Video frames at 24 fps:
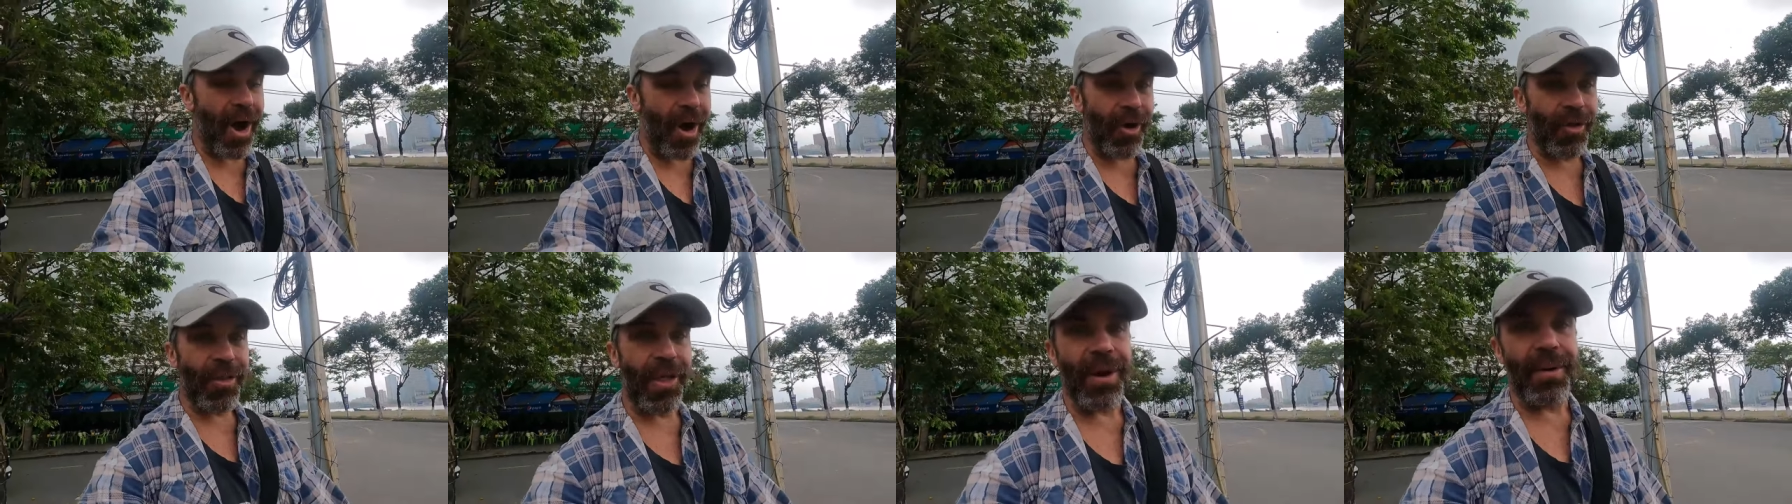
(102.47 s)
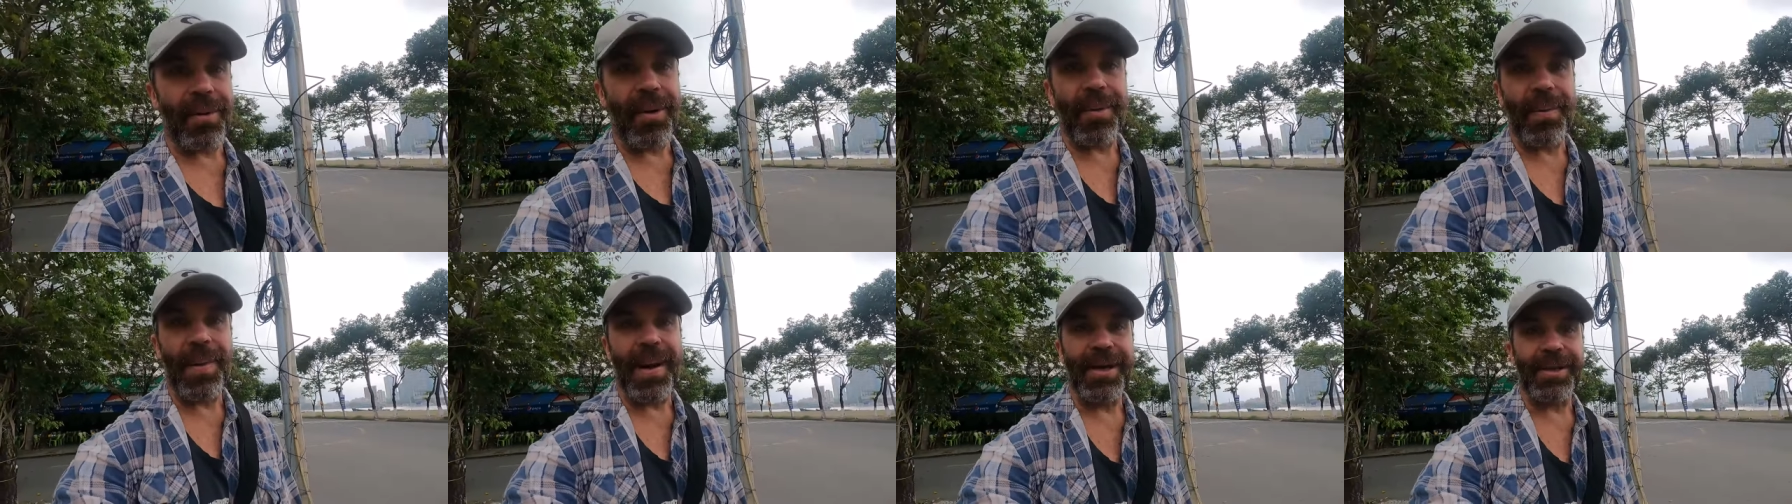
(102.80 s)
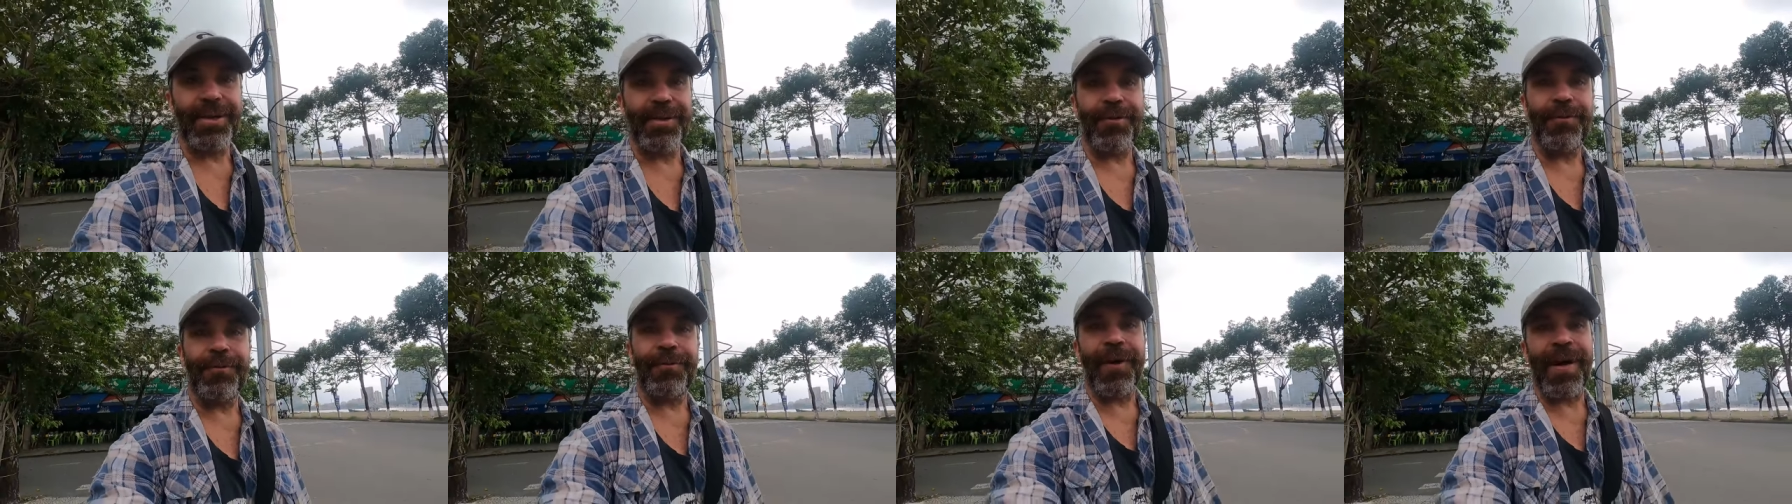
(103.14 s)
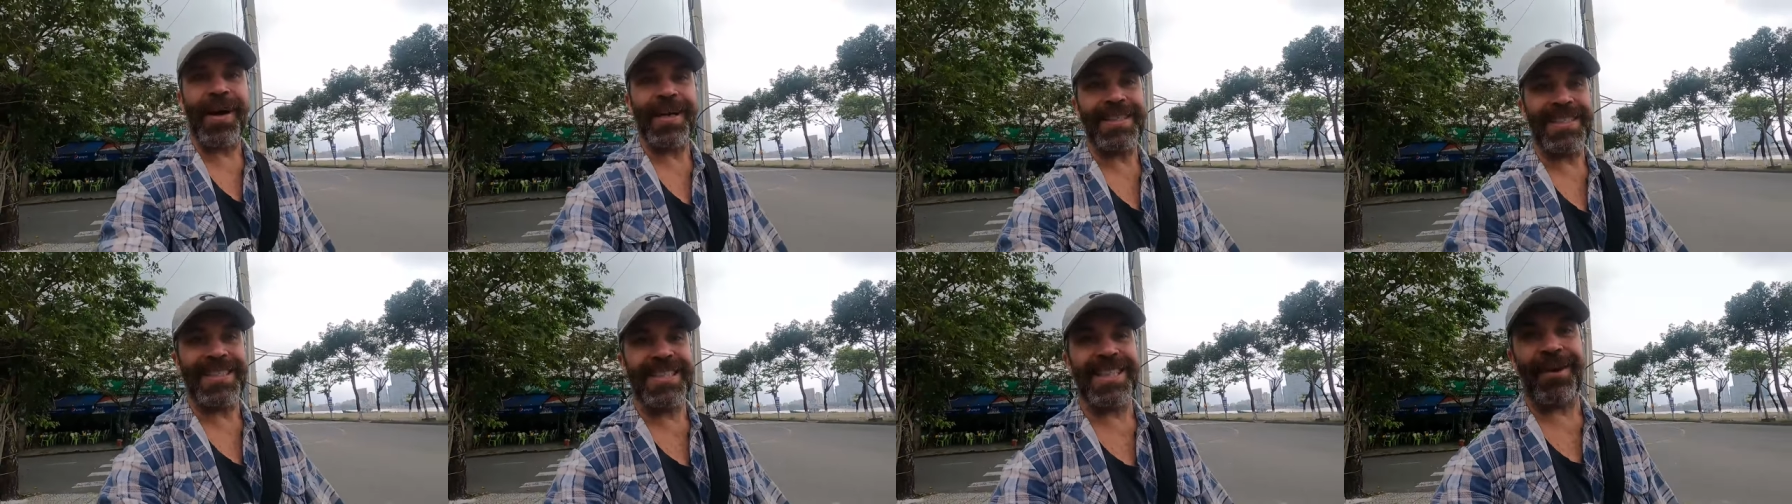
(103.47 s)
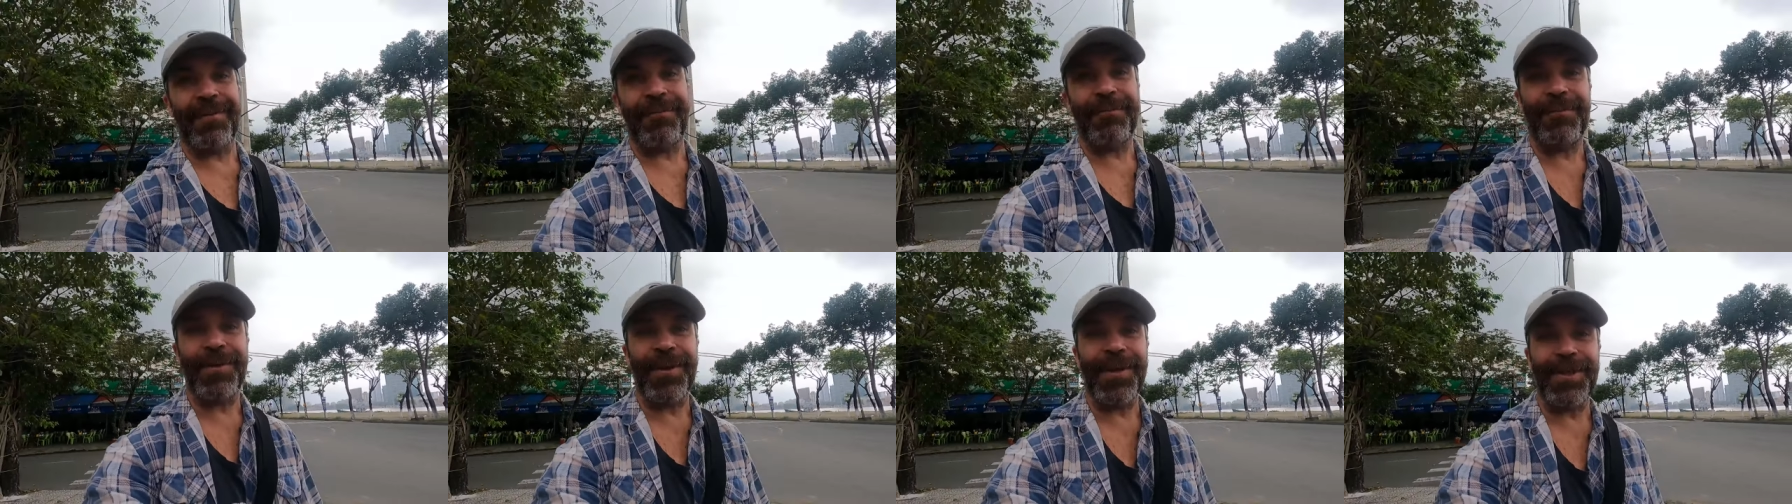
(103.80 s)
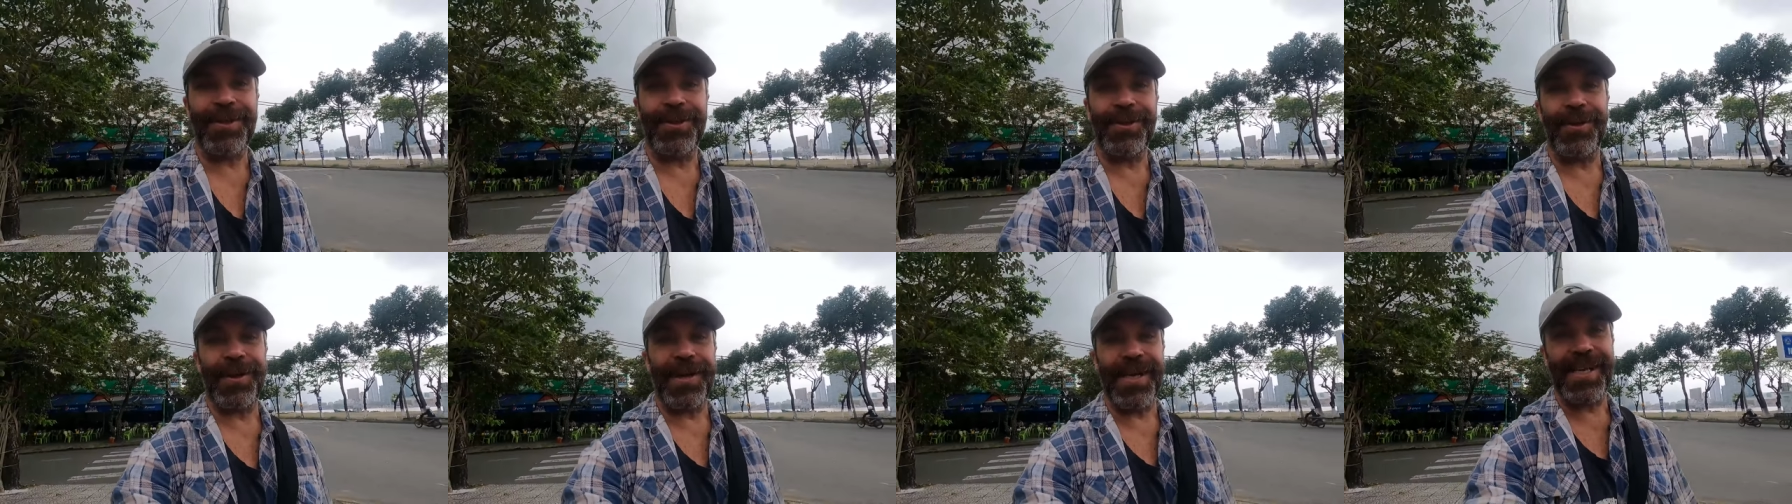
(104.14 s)
on our way to find
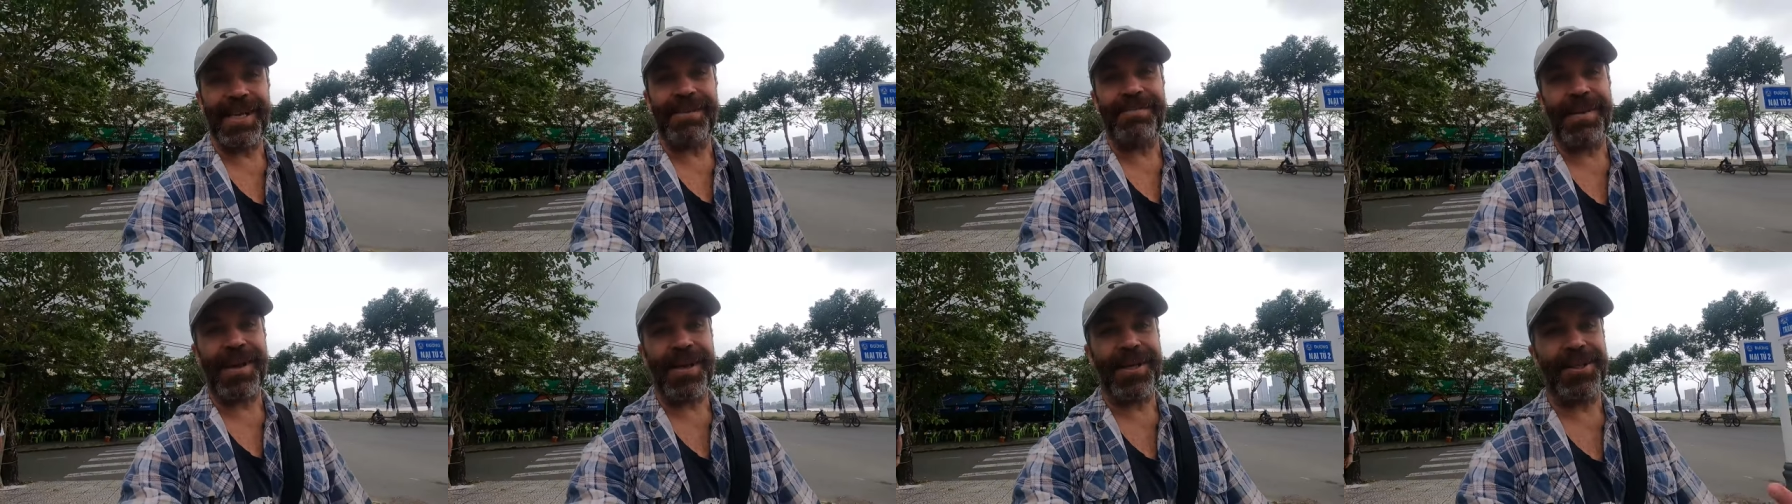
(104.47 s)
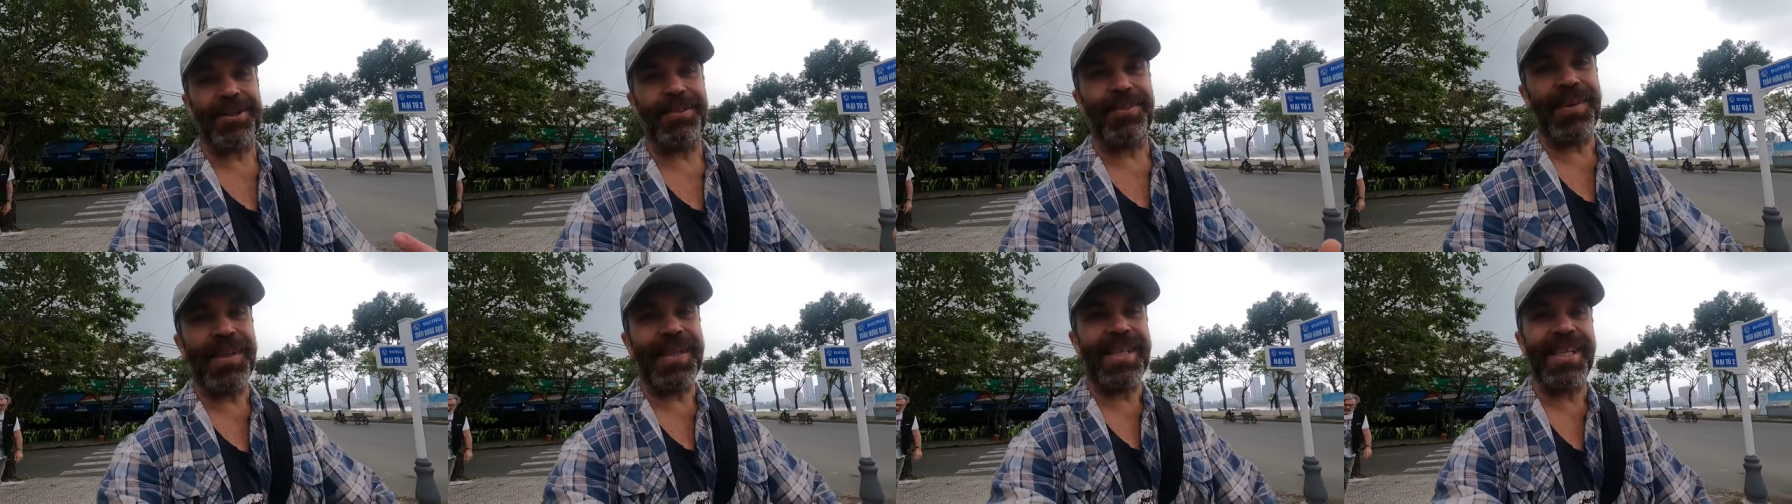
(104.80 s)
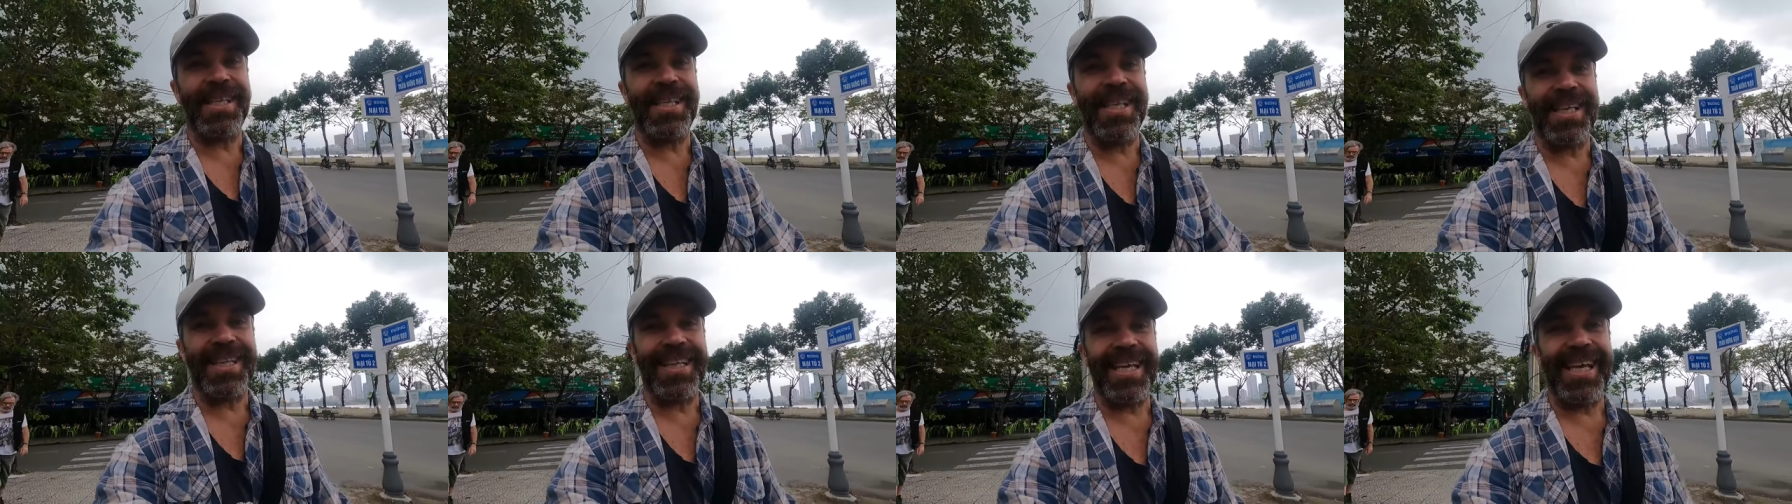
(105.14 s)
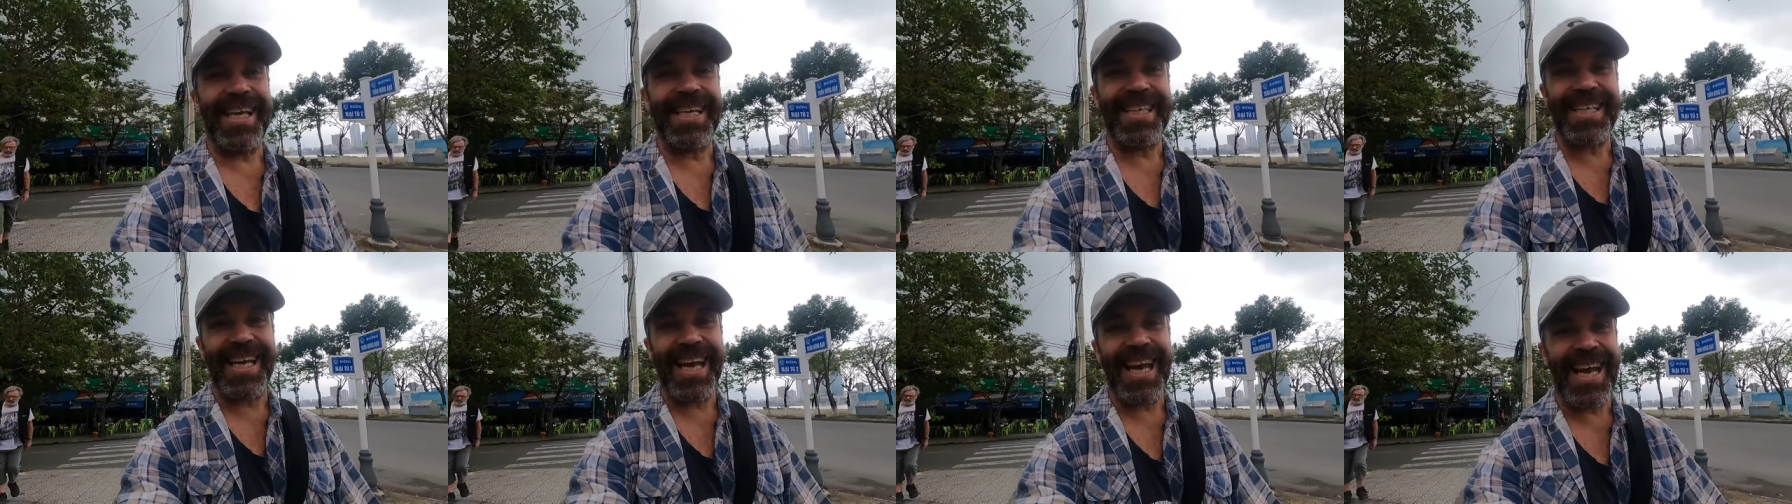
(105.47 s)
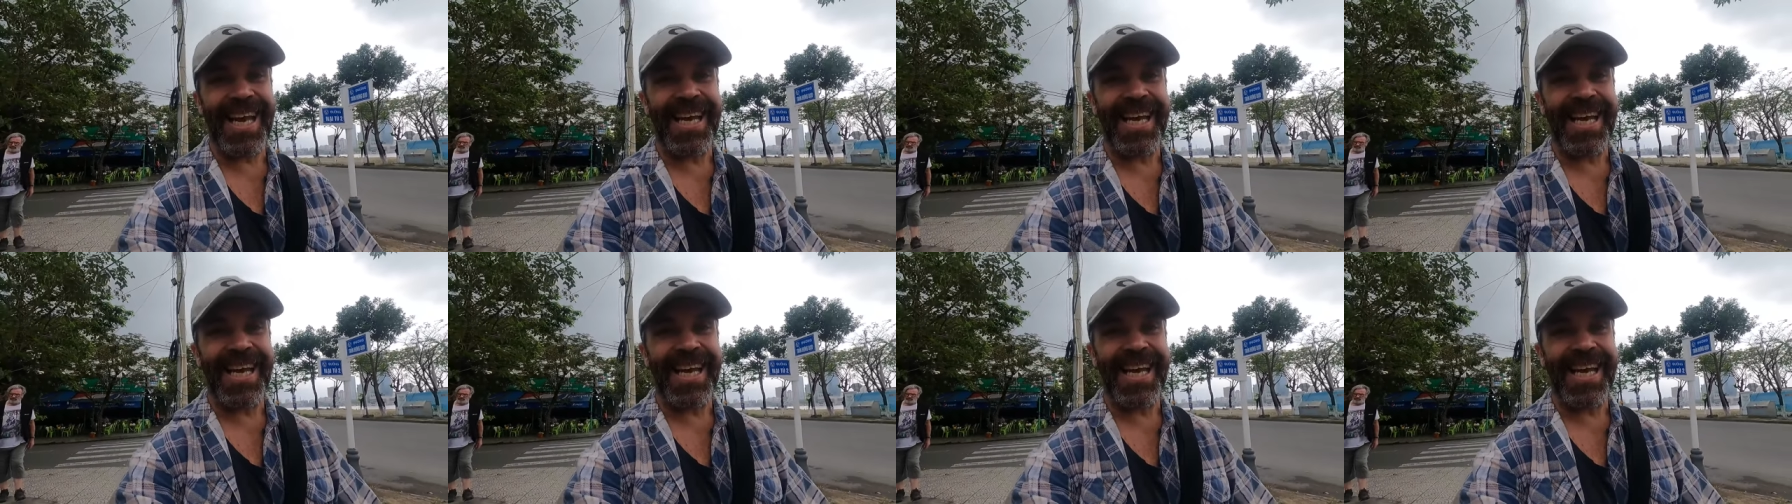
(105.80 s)
something to eat because we didn't eat